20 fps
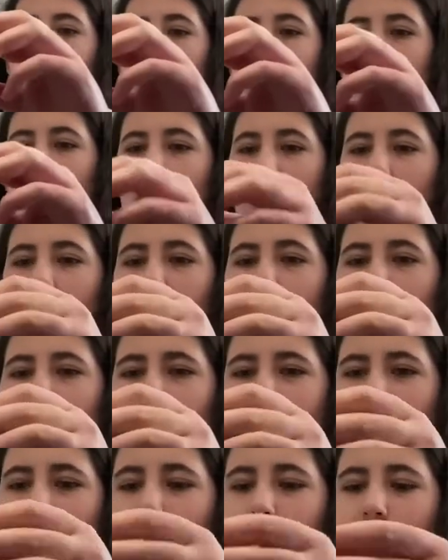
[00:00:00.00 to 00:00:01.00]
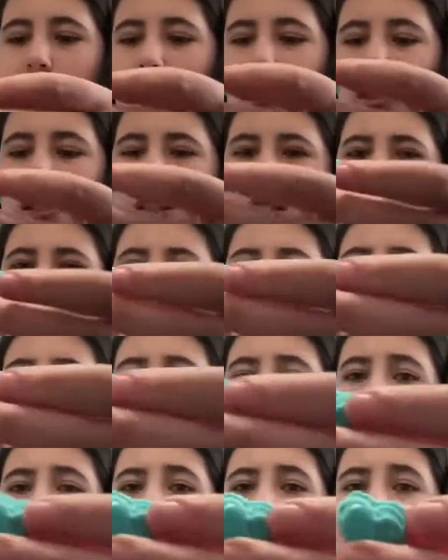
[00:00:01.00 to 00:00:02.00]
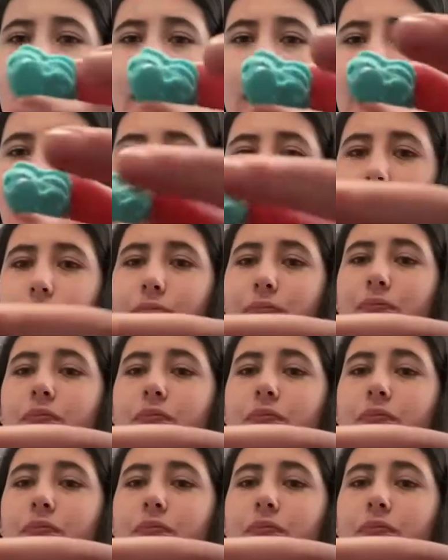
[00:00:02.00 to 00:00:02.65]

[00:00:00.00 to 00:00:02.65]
This love heart came out a teensy bit better.